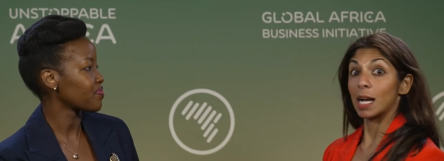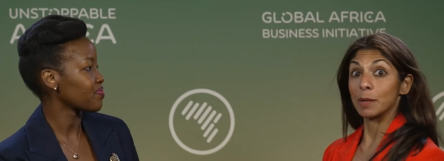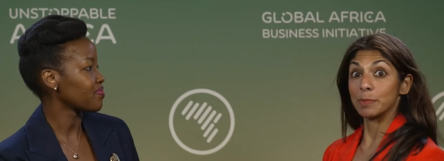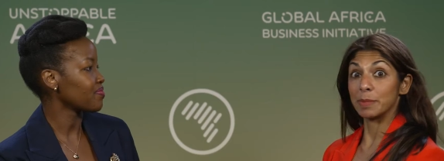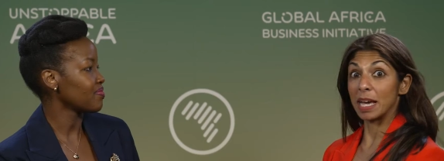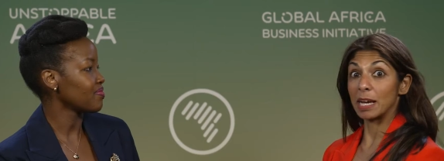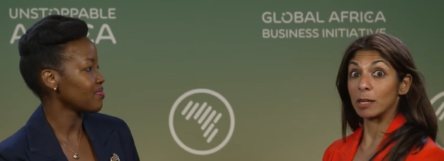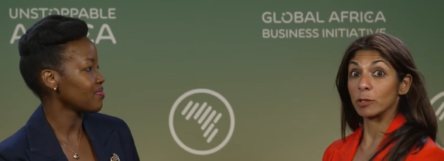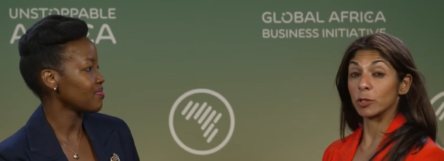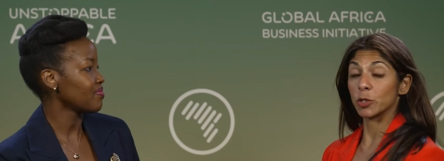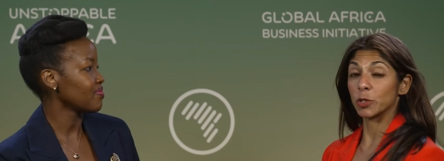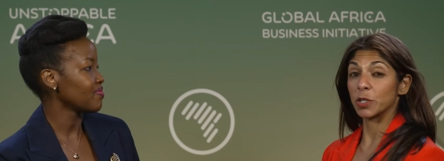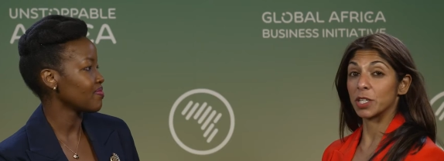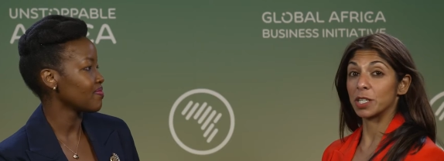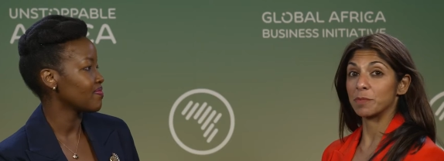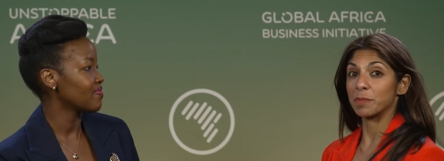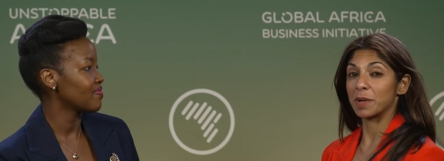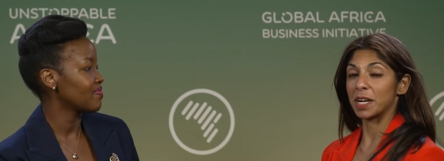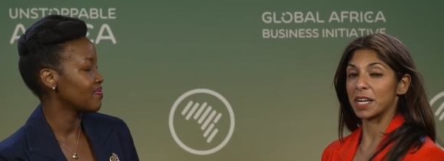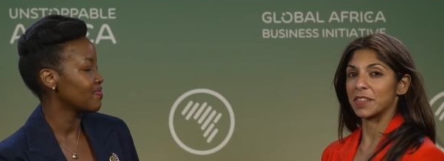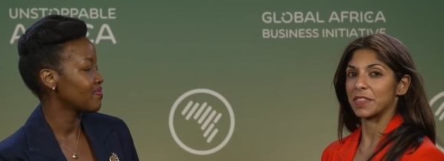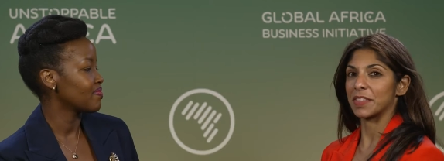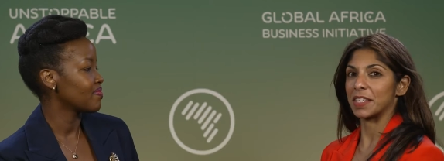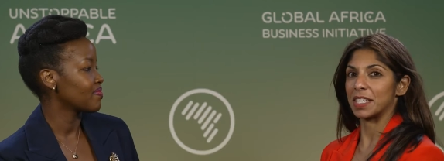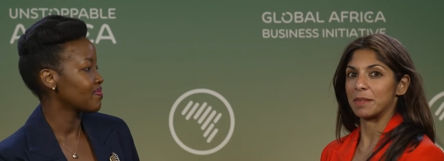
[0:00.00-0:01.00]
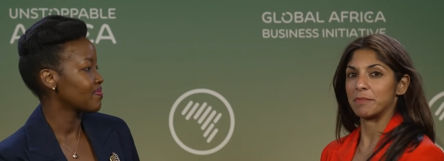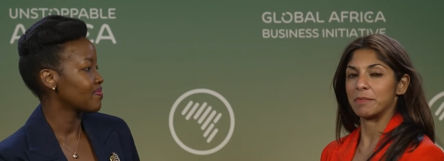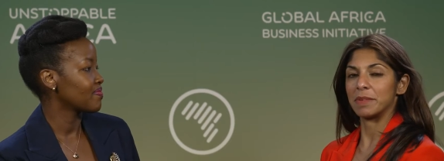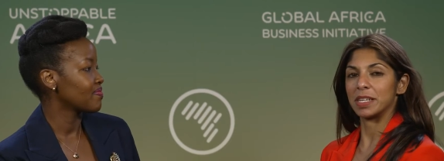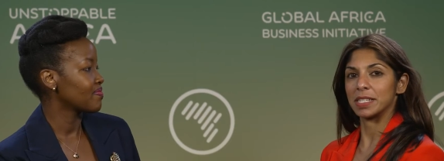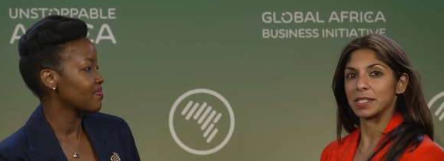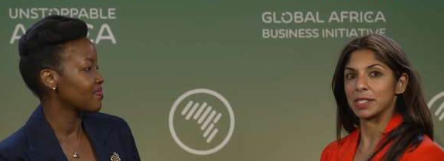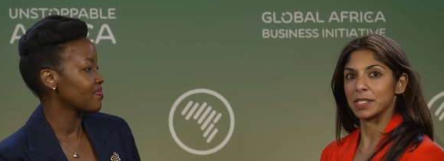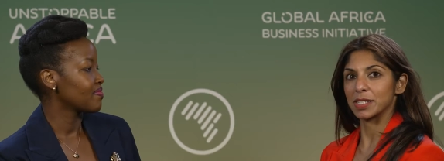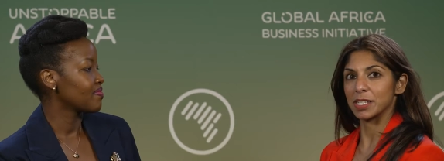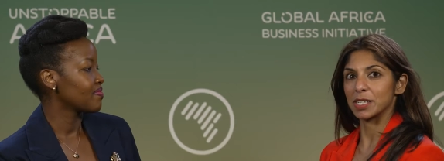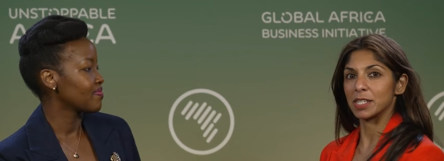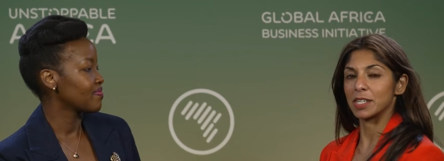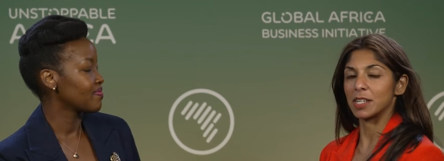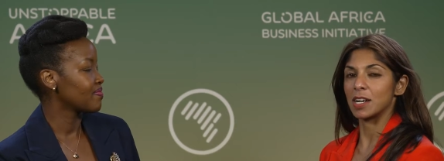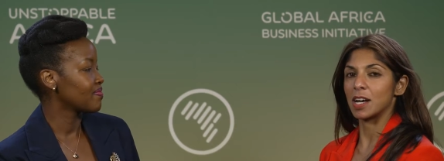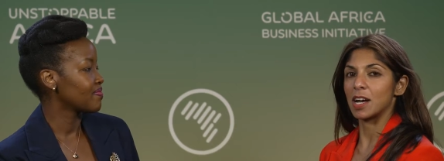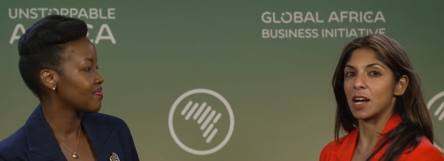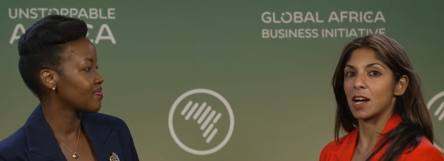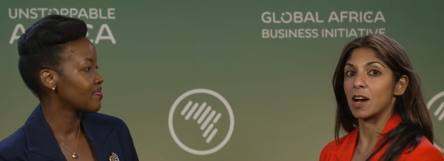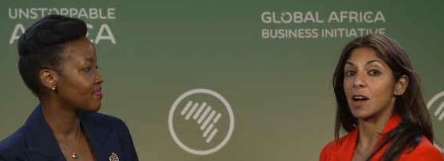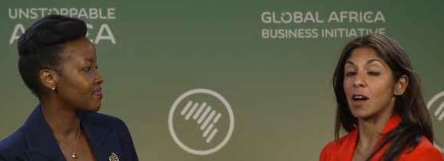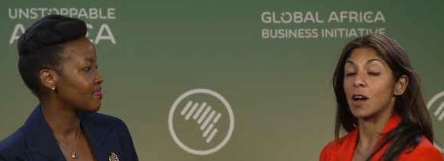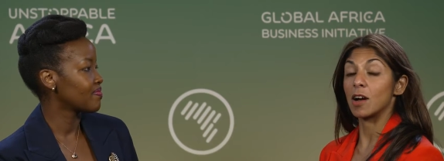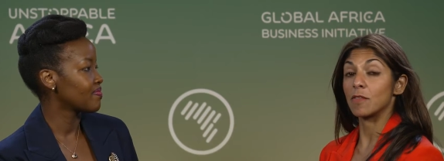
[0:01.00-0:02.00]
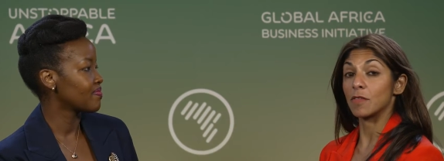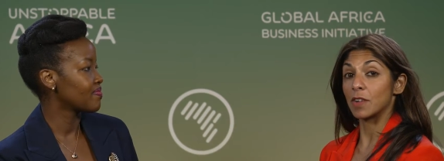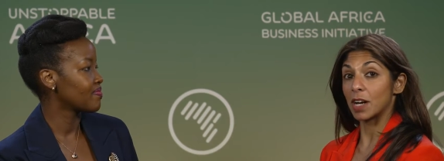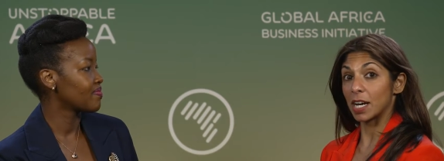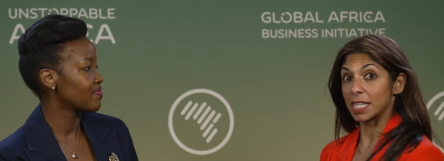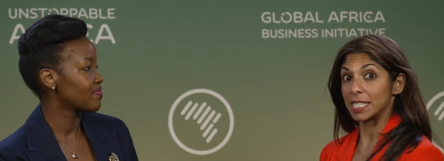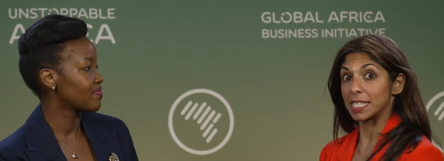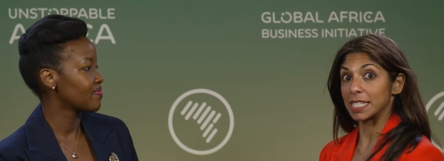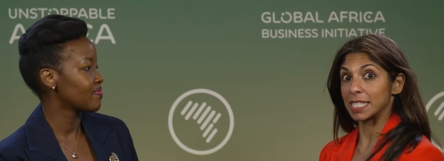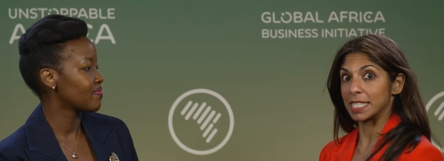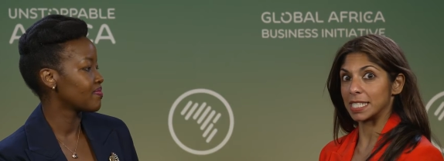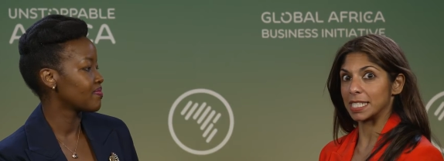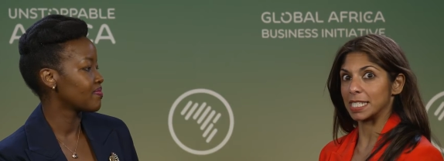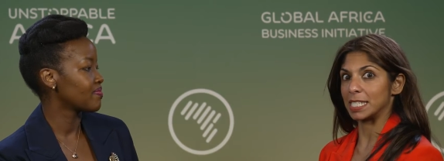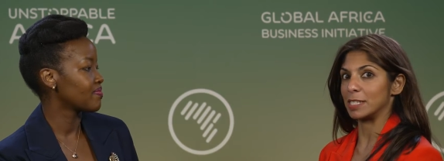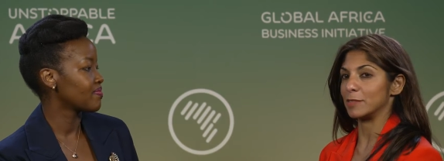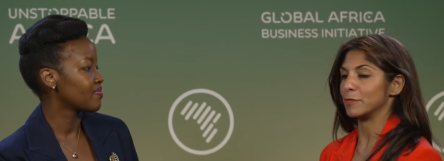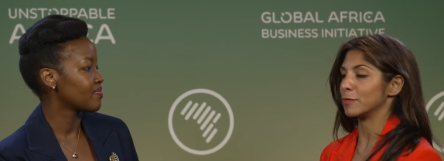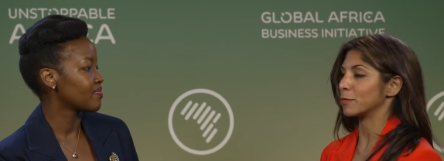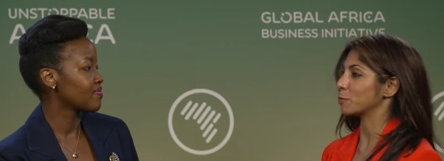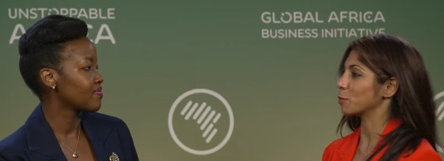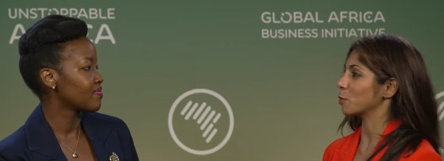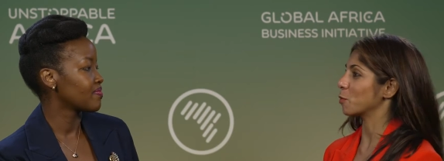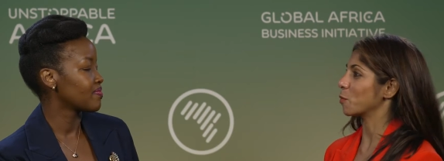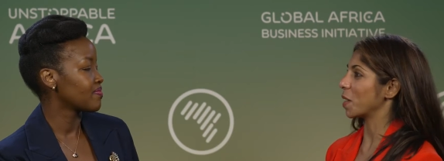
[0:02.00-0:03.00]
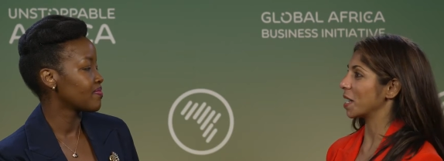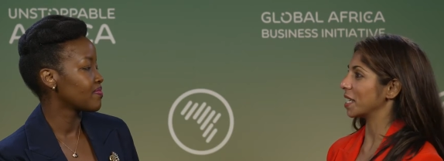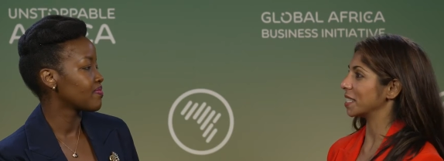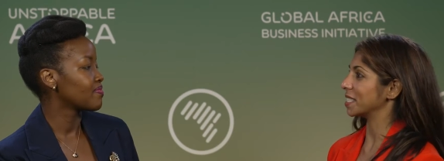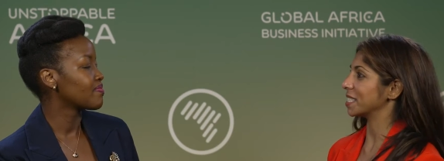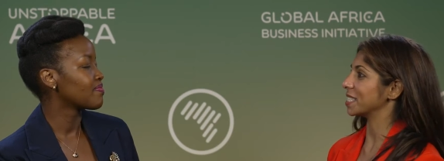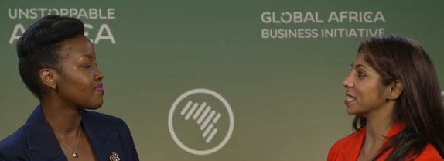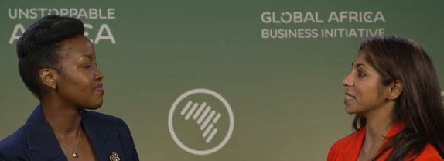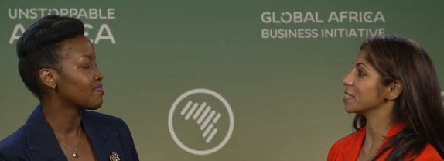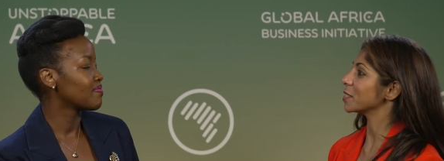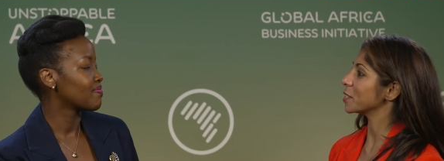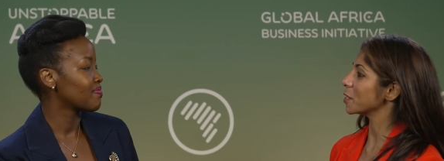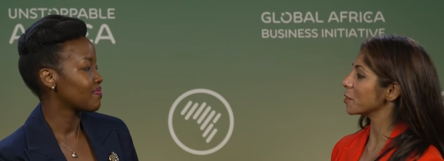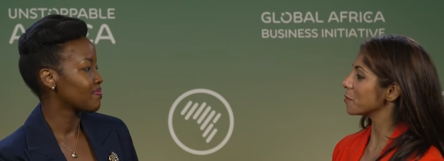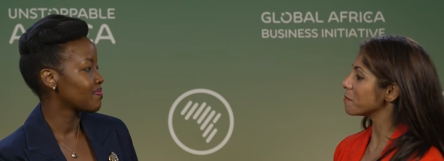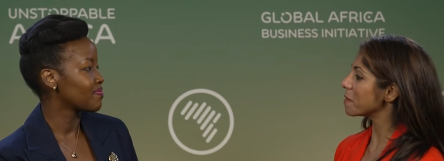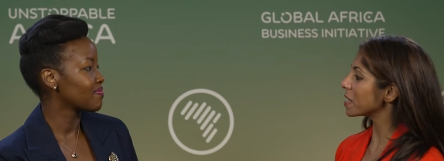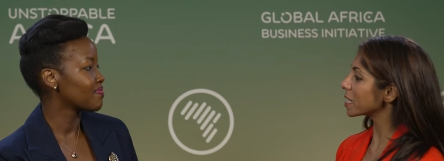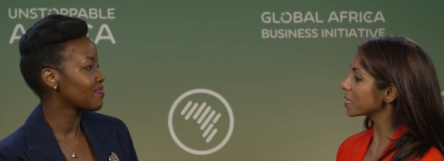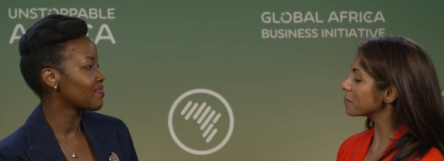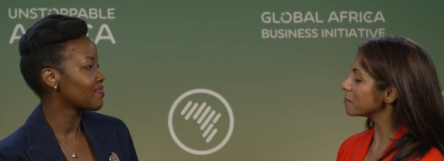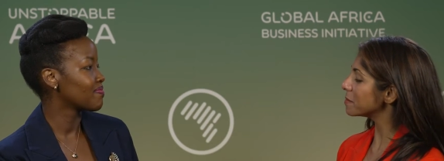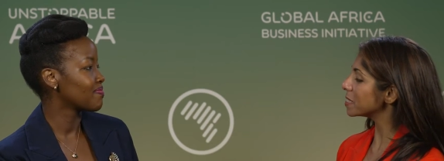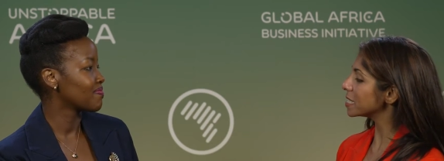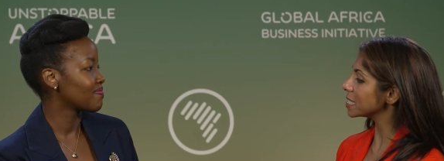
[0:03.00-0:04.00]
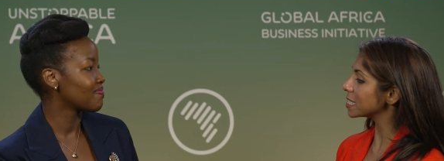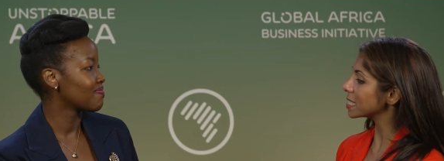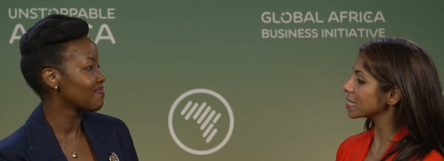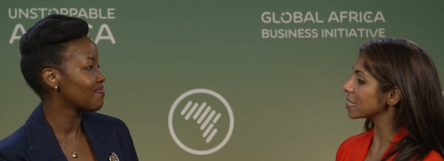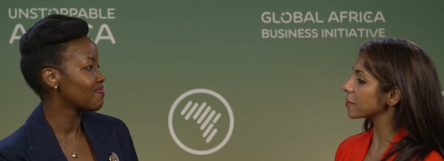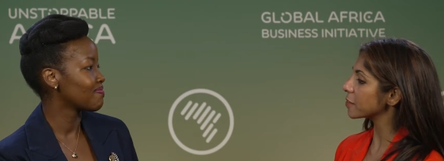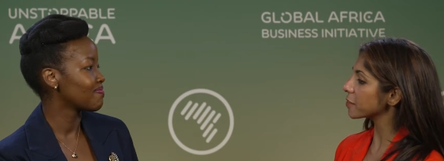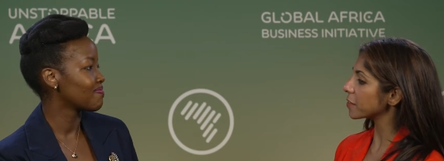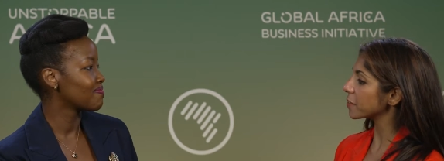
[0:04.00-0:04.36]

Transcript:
Speaker 1: I'm now joined by the Minister uh, of ICT from Rwanda. So, Madam Minister,